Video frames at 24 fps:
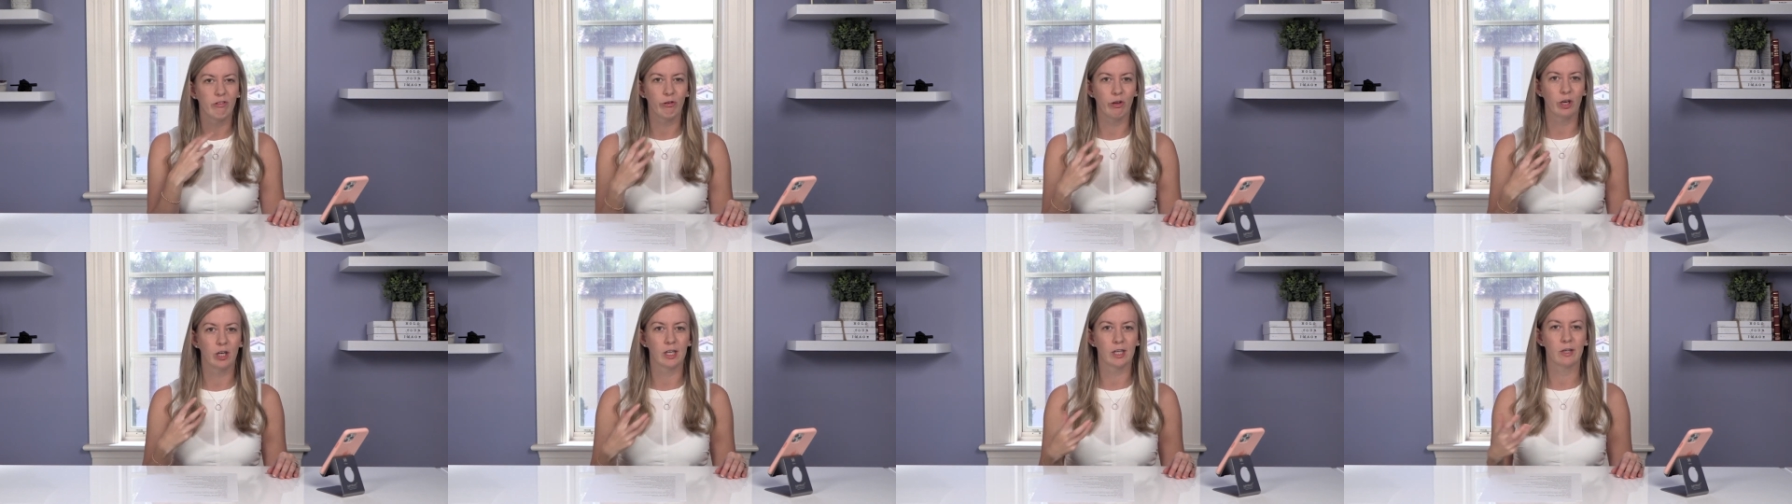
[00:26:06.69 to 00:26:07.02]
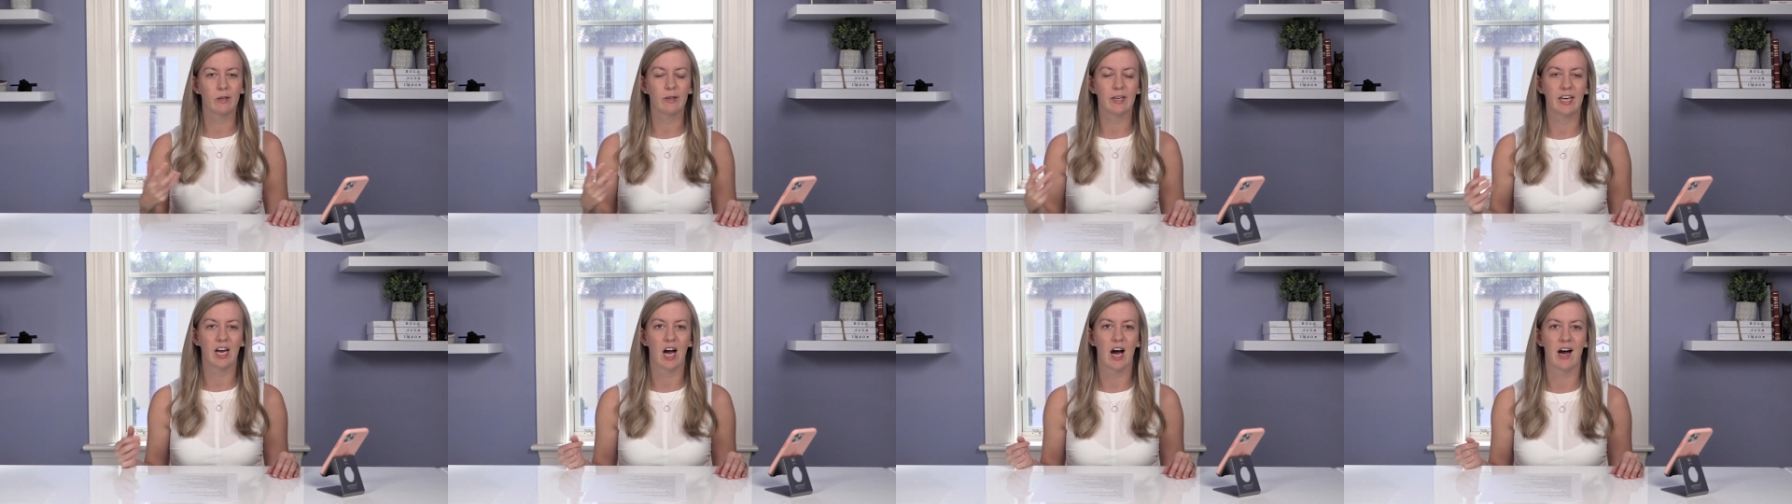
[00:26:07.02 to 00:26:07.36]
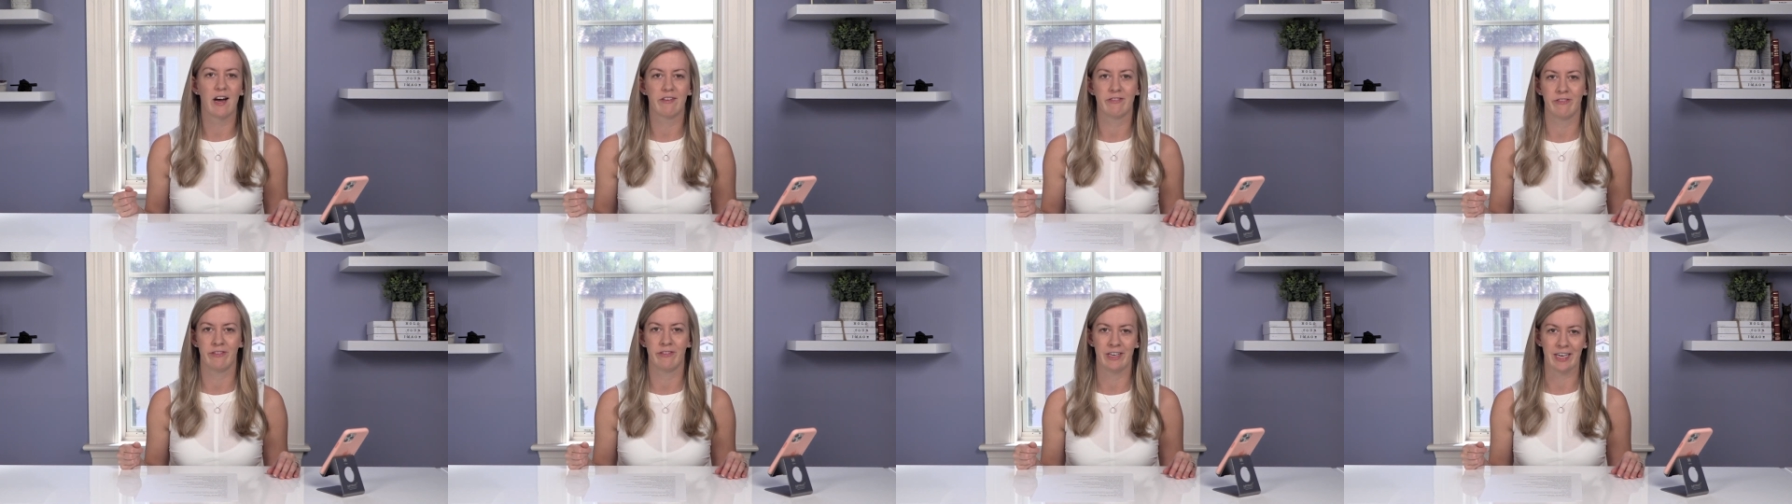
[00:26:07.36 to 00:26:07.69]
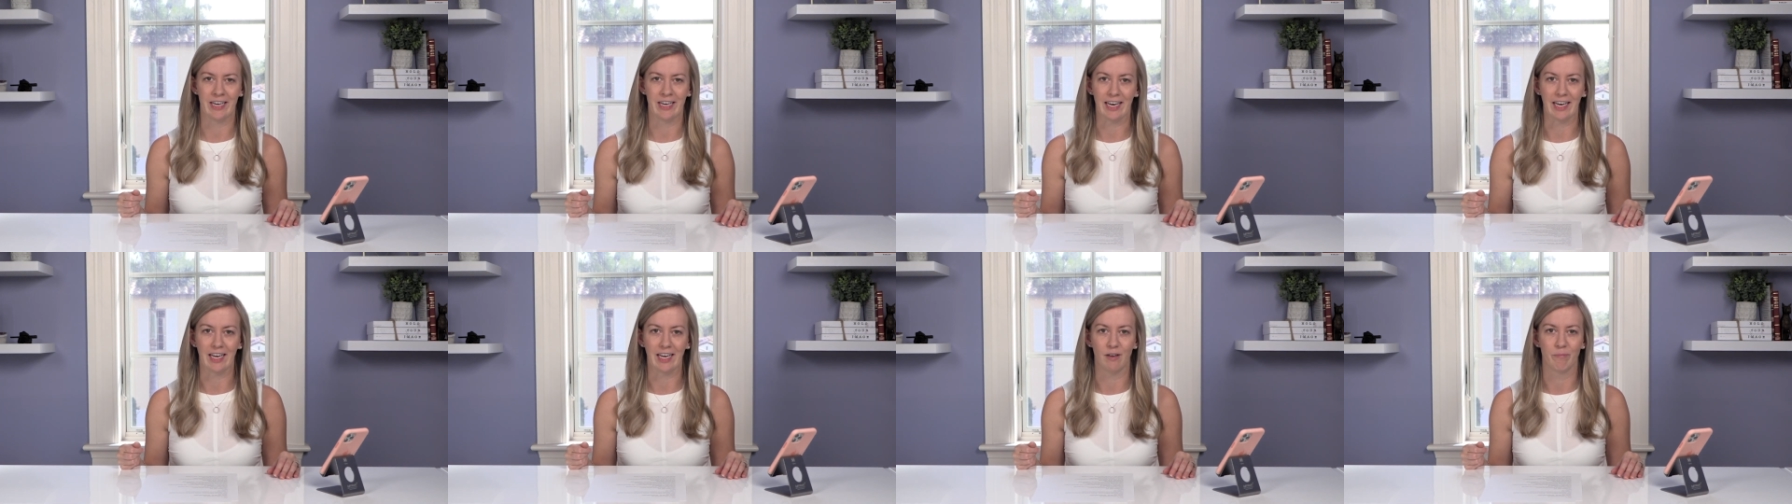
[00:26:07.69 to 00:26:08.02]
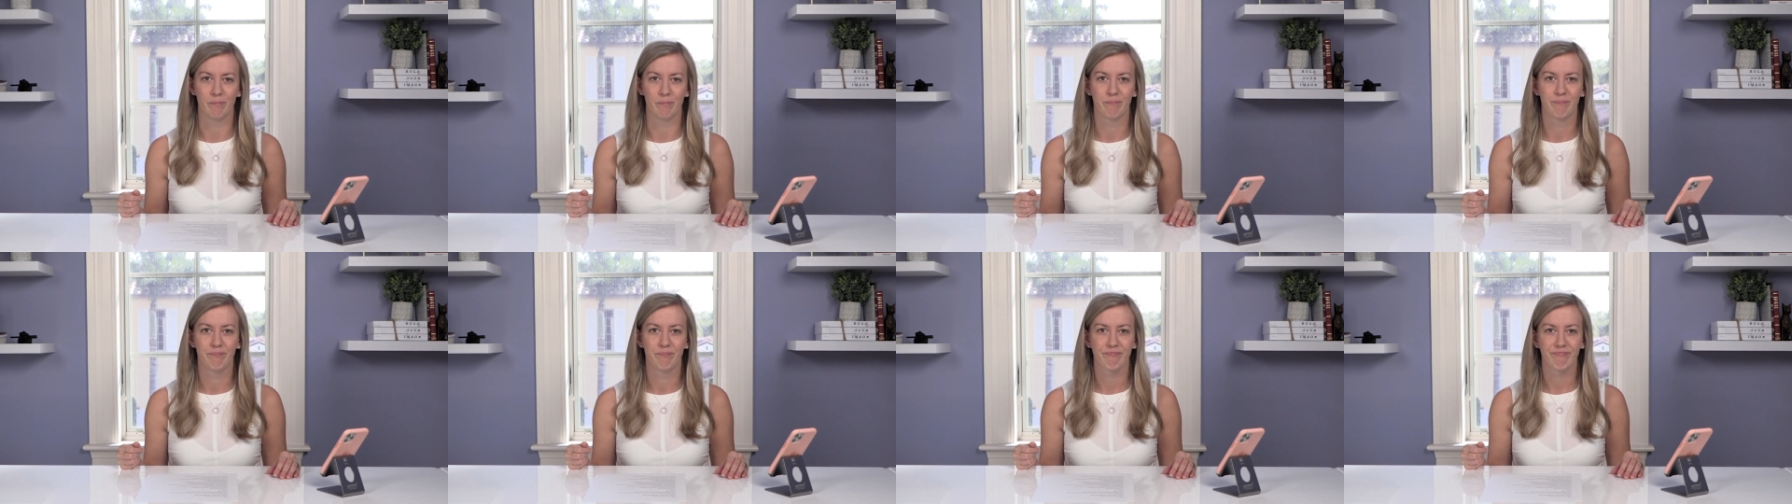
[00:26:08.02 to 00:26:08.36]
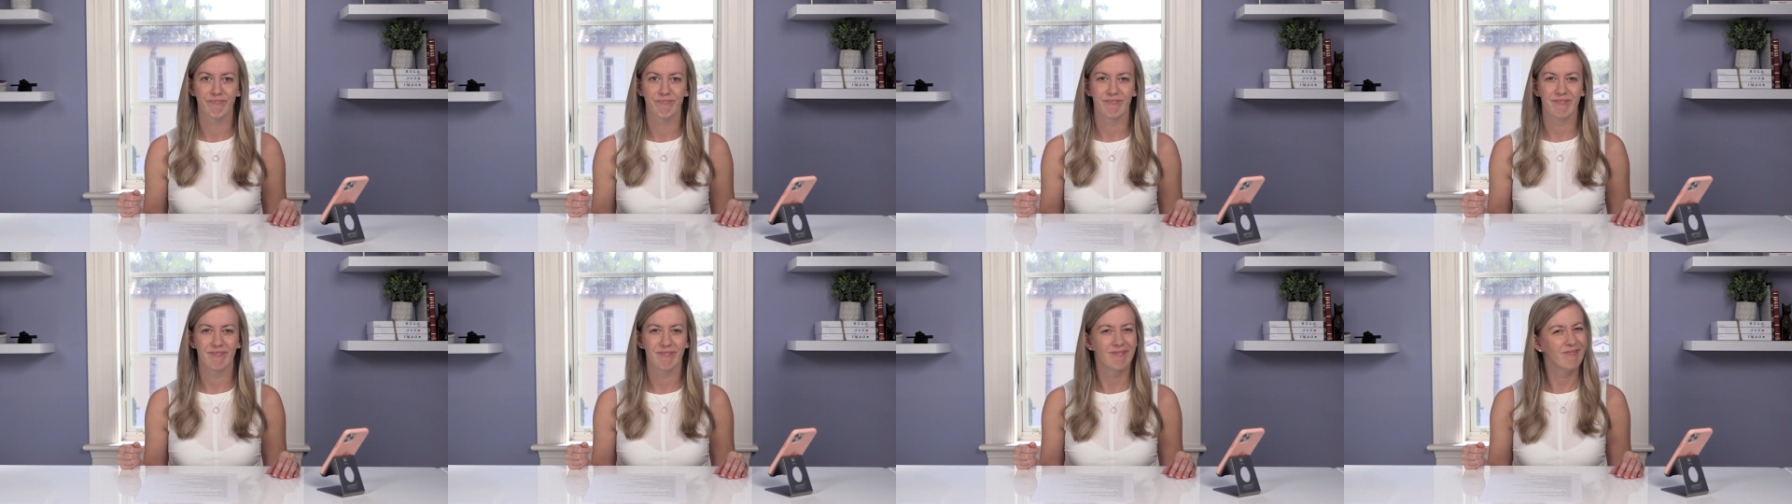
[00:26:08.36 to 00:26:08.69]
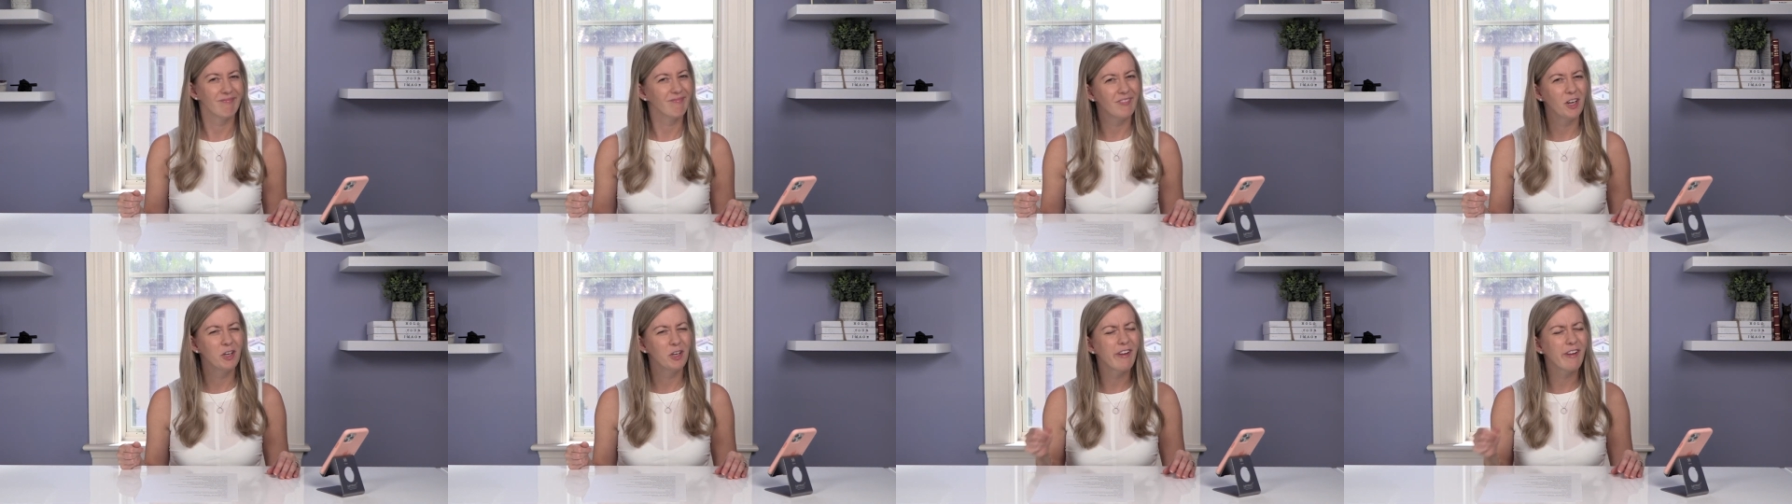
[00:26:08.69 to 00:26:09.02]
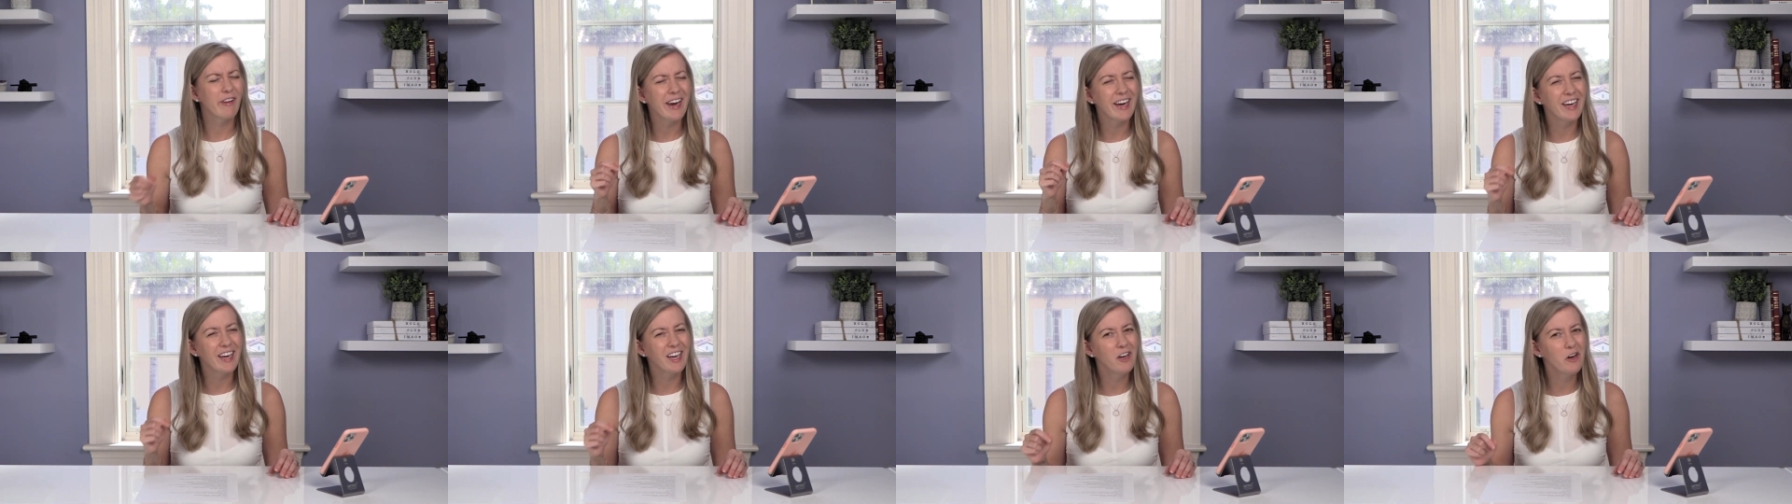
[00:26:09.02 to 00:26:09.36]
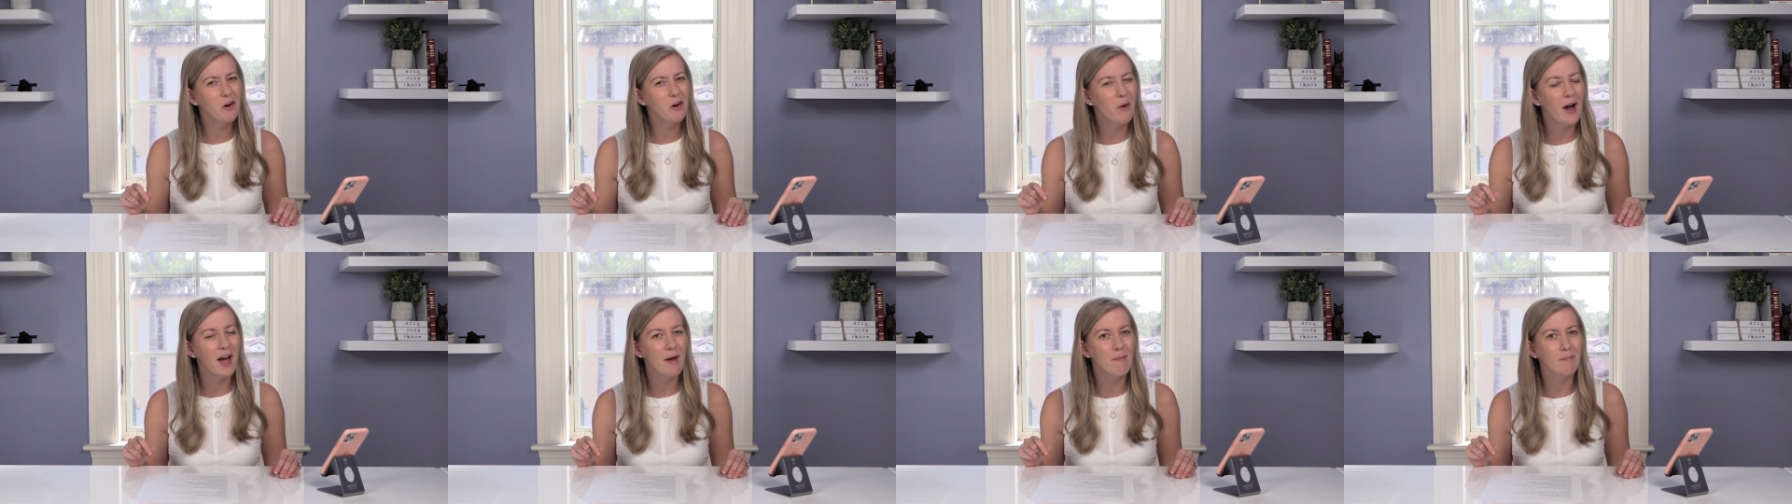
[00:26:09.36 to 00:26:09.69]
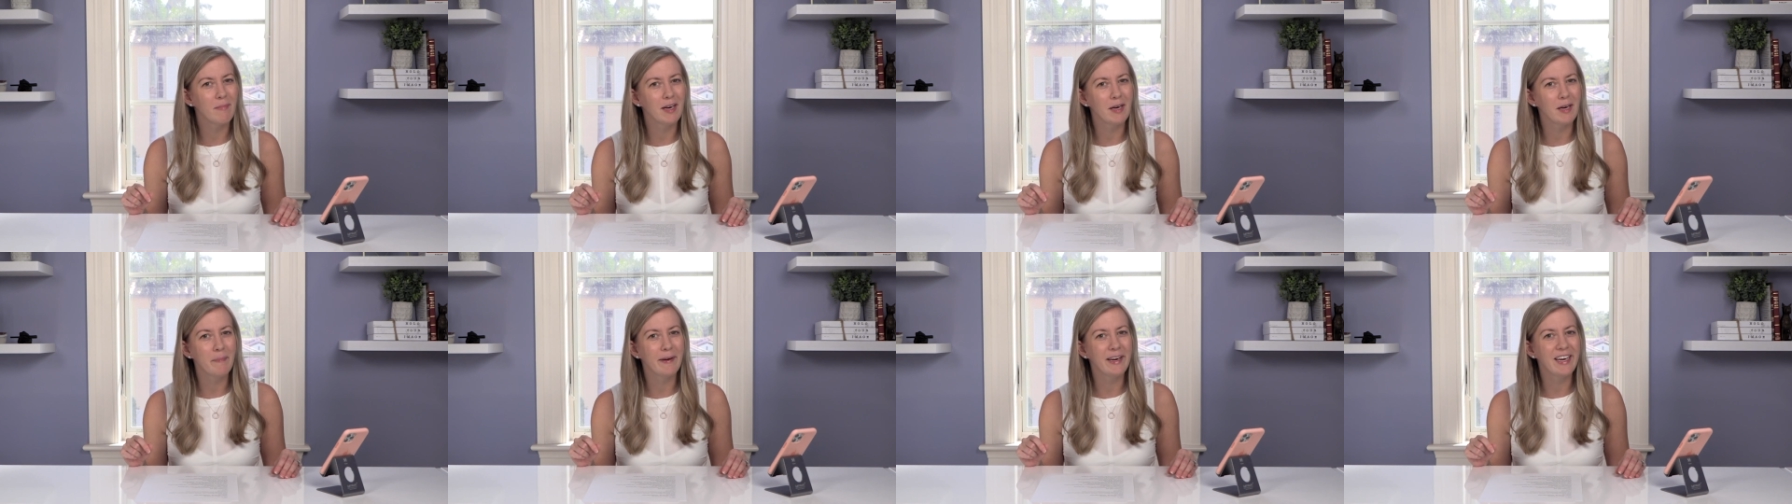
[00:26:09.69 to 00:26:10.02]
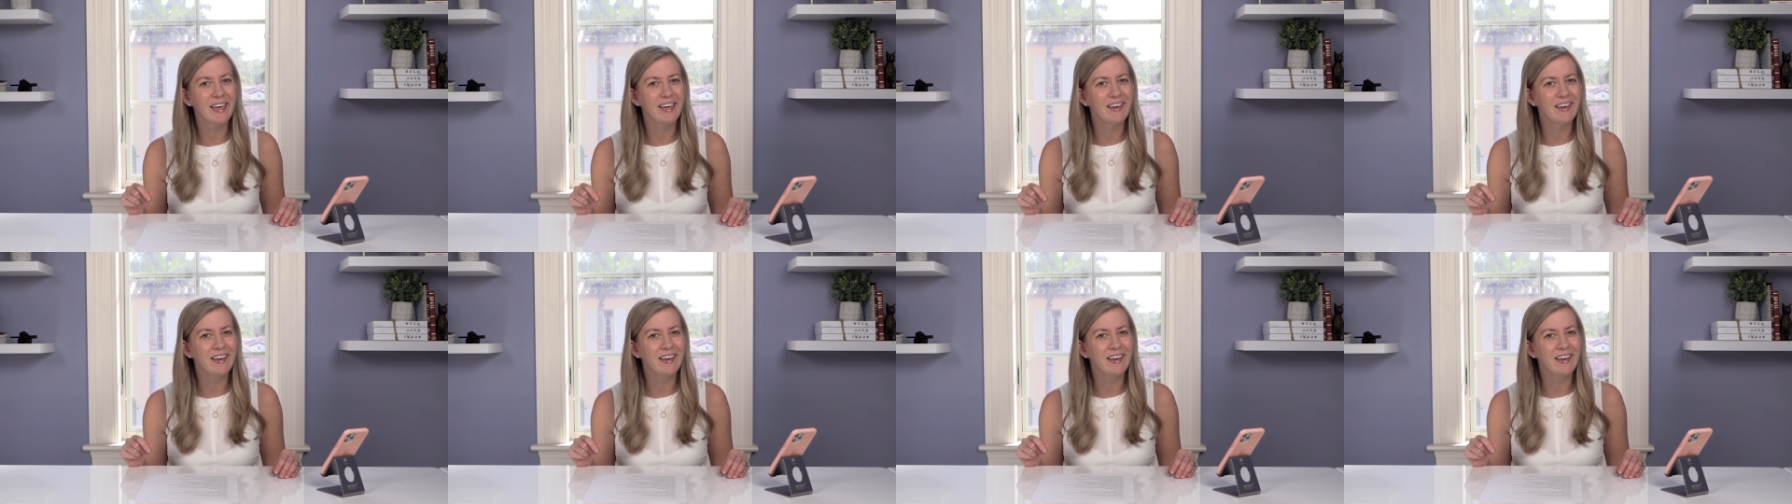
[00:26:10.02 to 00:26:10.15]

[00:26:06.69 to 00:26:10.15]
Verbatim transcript: curiosity it's like, you know what? Maybe,